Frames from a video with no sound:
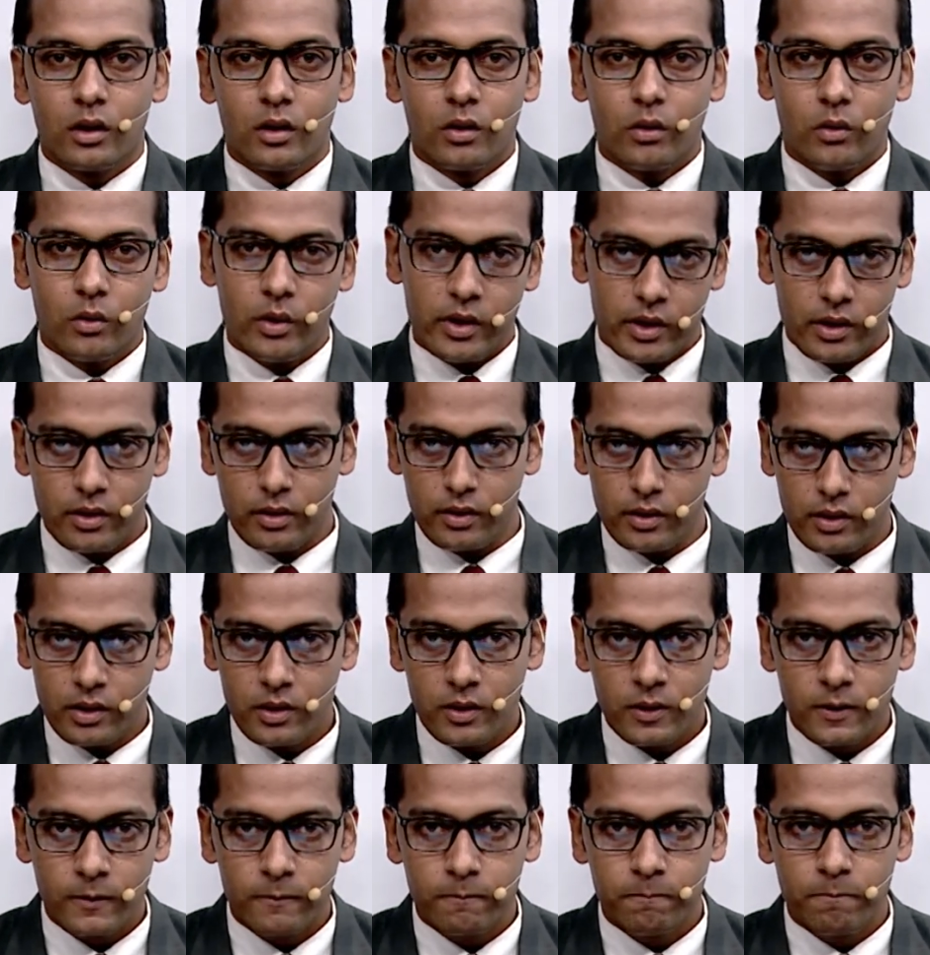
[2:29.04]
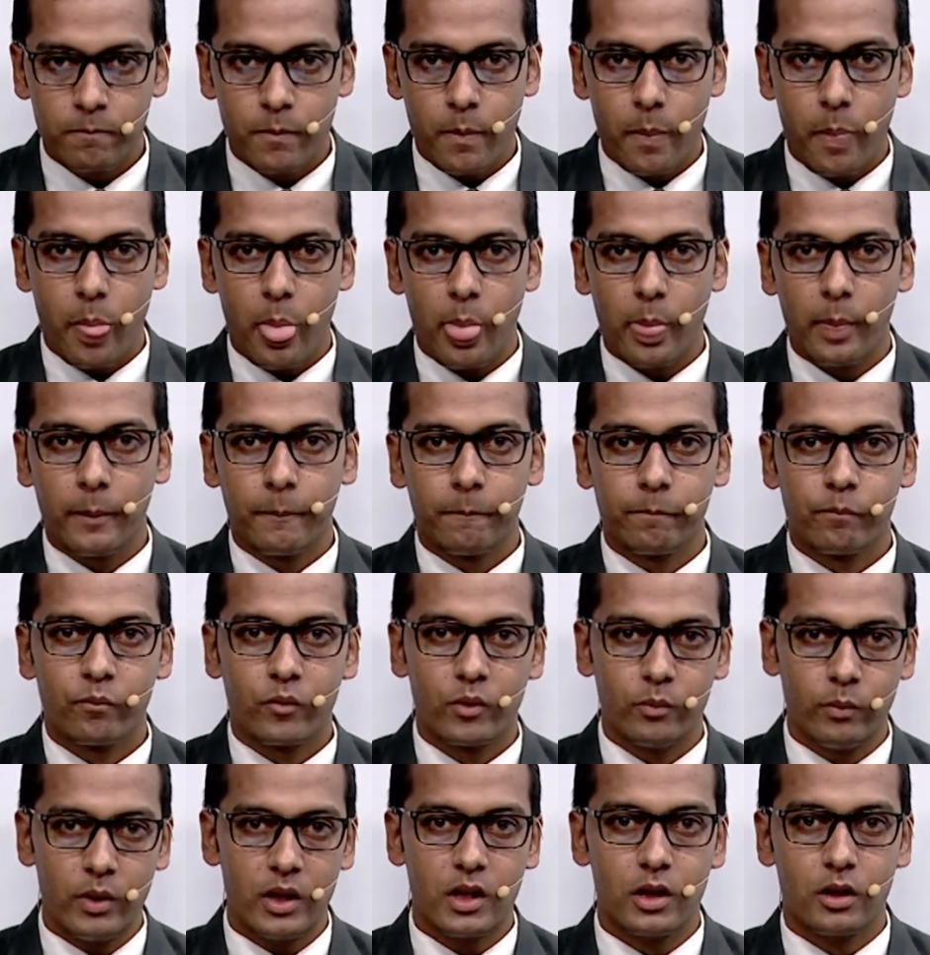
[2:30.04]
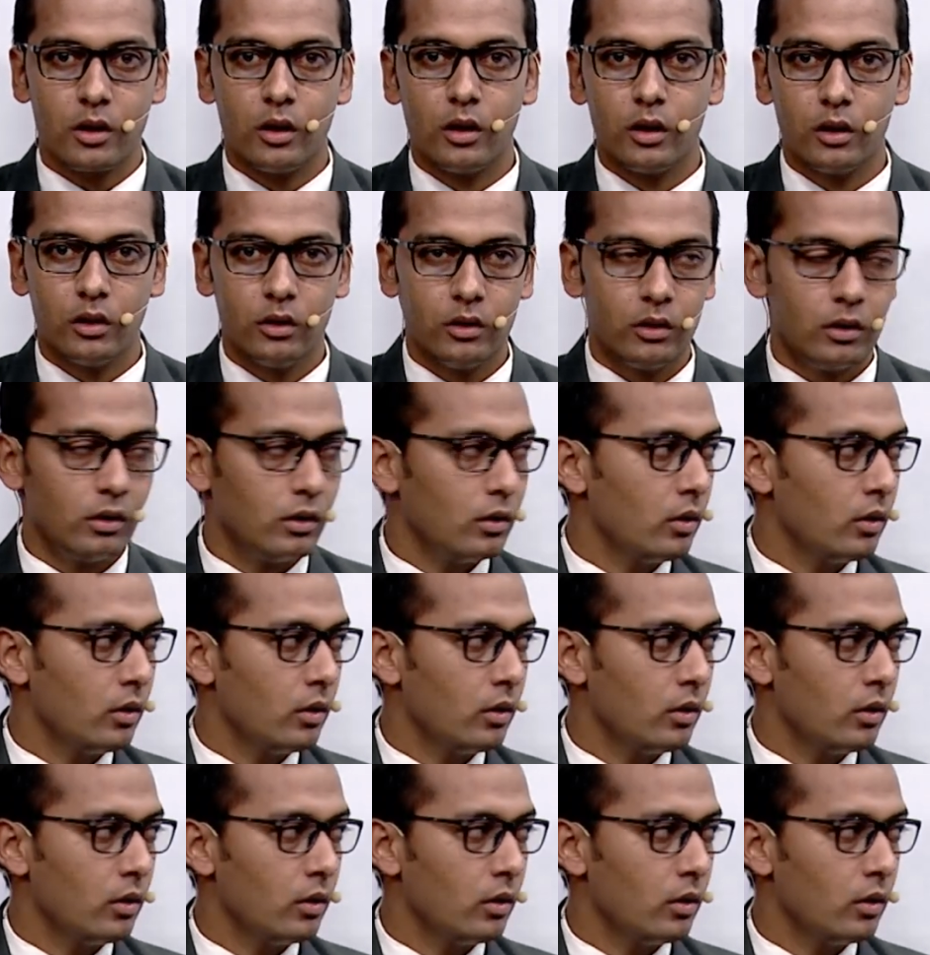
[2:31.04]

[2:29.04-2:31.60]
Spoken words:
questions based on